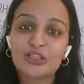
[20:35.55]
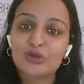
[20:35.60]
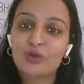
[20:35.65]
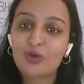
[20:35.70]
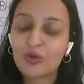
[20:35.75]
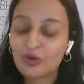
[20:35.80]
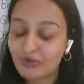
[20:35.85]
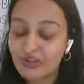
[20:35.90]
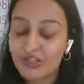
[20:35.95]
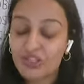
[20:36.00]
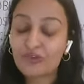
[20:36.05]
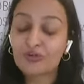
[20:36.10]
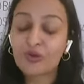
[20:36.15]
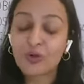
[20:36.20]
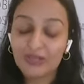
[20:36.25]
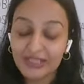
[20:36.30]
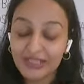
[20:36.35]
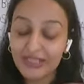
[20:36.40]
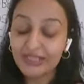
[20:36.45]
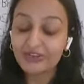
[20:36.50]
So, which you
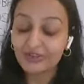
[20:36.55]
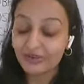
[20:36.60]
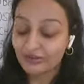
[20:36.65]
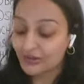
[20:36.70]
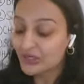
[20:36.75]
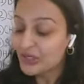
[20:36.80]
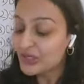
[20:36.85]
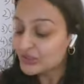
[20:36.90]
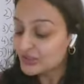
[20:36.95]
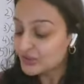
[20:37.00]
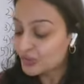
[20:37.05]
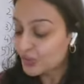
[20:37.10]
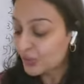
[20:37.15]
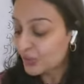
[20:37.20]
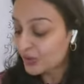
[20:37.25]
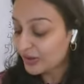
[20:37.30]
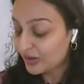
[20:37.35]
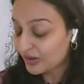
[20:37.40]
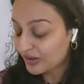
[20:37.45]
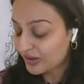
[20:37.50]
have not eaten. So,
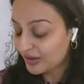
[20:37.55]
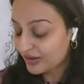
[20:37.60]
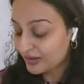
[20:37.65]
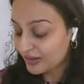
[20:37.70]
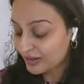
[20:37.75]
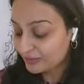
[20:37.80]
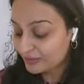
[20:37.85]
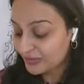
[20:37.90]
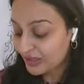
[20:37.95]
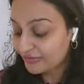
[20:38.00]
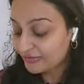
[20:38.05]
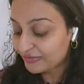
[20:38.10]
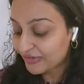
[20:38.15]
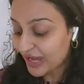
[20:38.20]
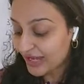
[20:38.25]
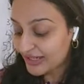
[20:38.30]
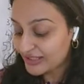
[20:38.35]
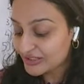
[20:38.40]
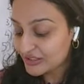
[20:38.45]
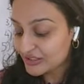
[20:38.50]

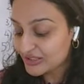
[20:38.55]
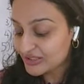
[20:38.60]
if I